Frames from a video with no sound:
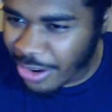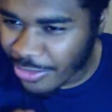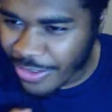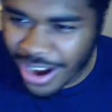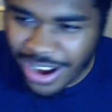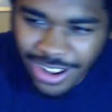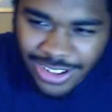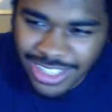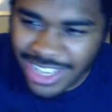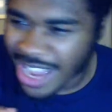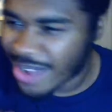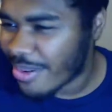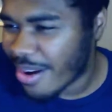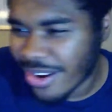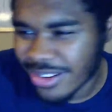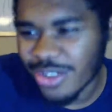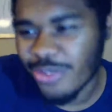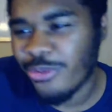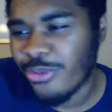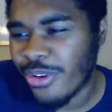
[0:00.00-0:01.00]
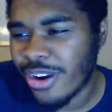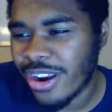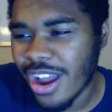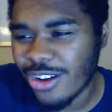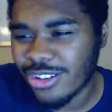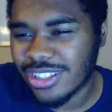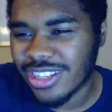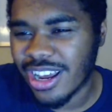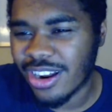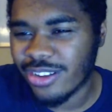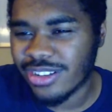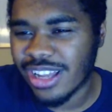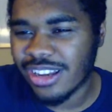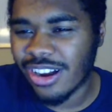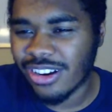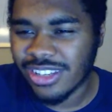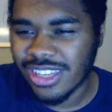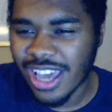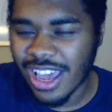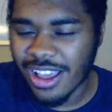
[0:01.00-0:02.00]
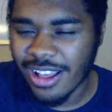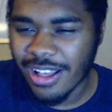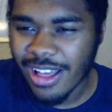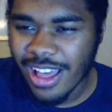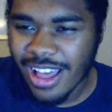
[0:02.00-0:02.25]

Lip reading: right outside my house. I went outside, I was like, okay.